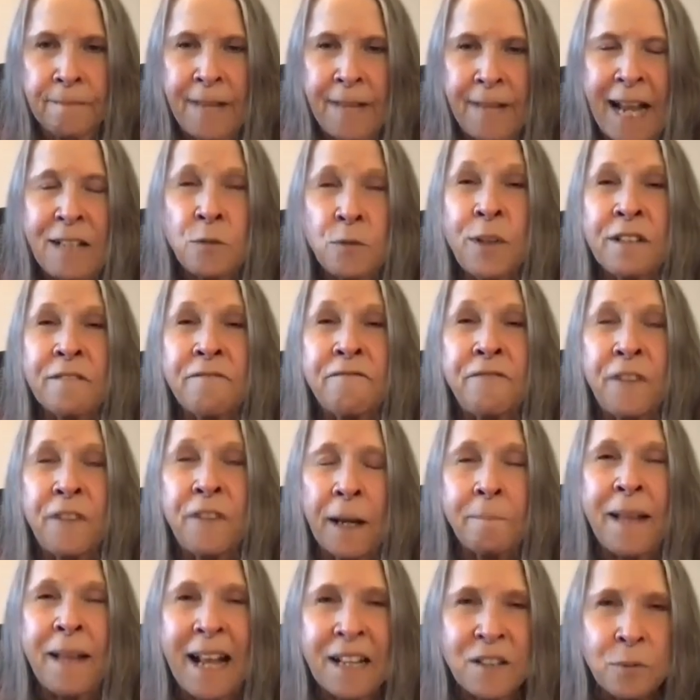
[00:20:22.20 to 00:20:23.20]
that's I'm, where the
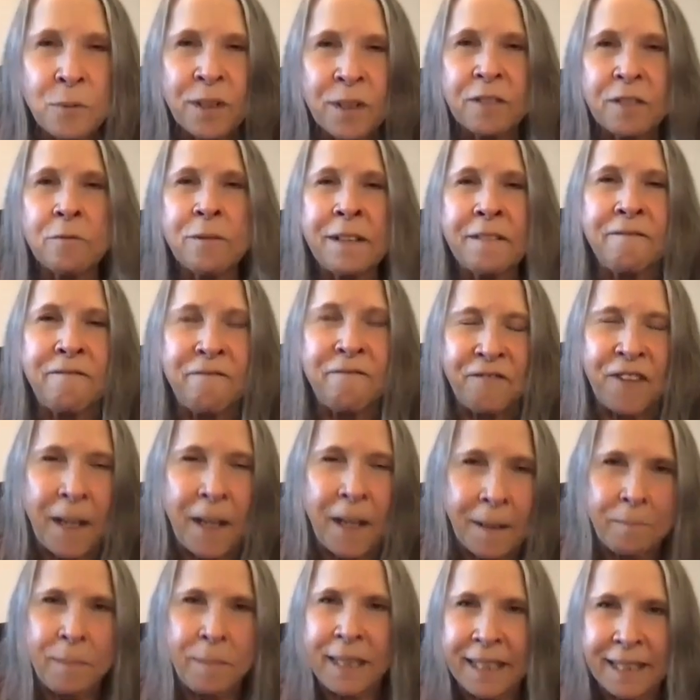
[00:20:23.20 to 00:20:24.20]
that's where the real
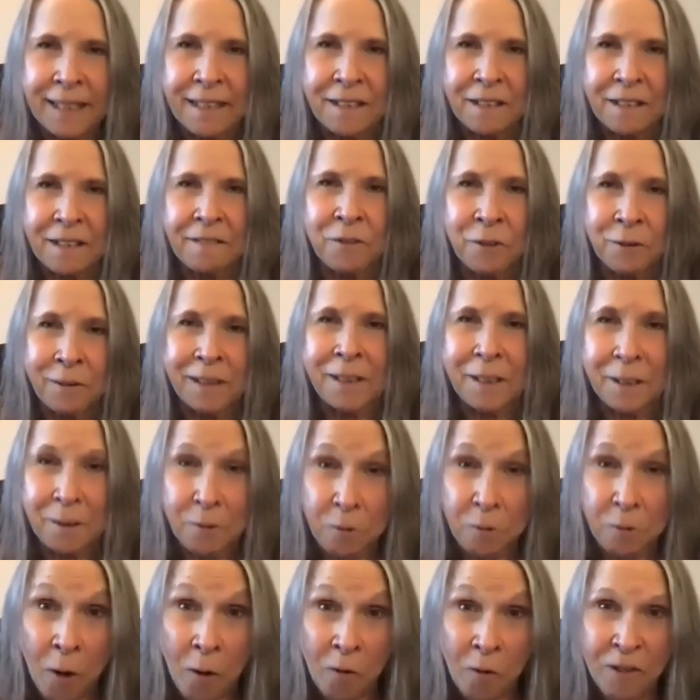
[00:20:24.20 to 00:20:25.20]
fun begins if you're into
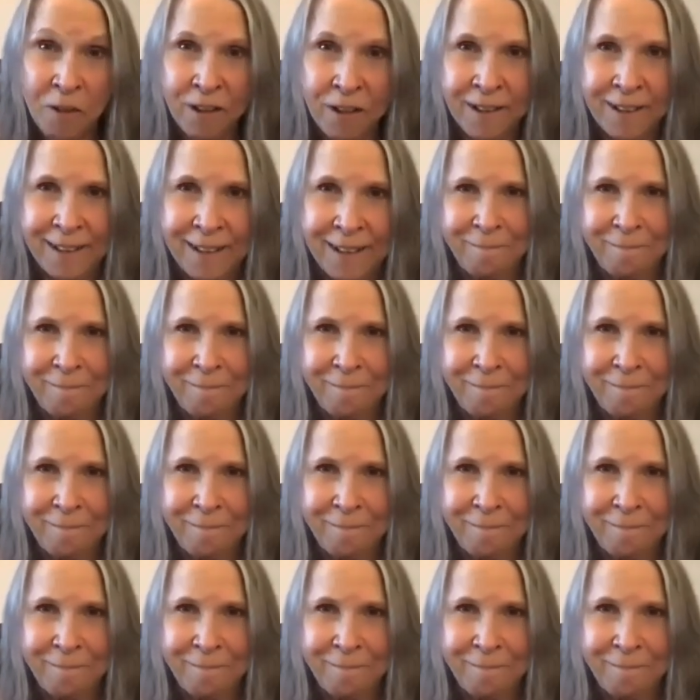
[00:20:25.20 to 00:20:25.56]
growth.